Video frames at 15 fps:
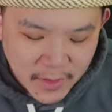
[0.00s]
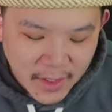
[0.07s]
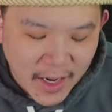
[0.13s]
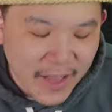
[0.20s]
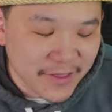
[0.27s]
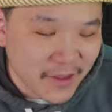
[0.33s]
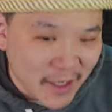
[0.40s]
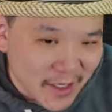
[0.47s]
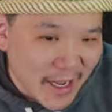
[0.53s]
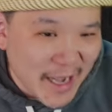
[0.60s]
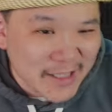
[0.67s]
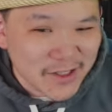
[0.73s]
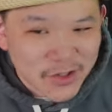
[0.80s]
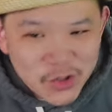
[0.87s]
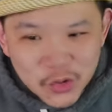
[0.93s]
I thought it
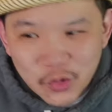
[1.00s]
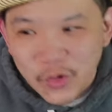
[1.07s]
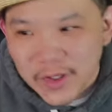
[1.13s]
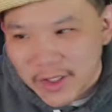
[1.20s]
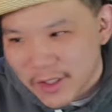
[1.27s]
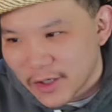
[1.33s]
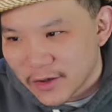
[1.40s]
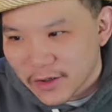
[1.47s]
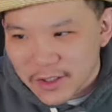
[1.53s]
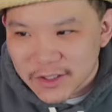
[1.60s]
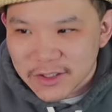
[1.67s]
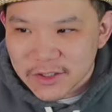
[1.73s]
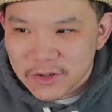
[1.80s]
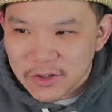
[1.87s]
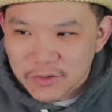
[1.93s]
has to do with, you know, because
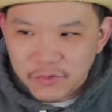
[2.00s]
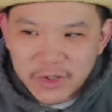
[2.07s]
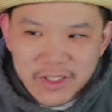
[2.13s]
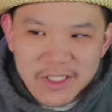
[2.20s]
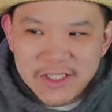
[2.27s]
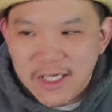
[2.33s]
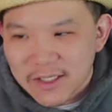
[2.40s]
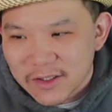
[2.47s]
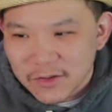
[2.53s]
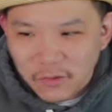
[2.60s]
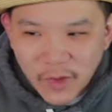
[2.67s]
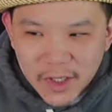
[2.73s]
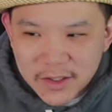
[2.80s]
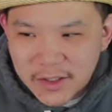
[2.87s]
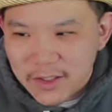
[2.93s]
it's released on
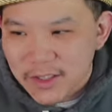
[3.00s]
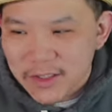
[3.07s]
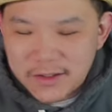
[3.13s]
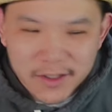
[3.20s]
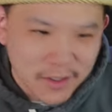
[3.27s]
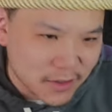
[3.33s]
one of their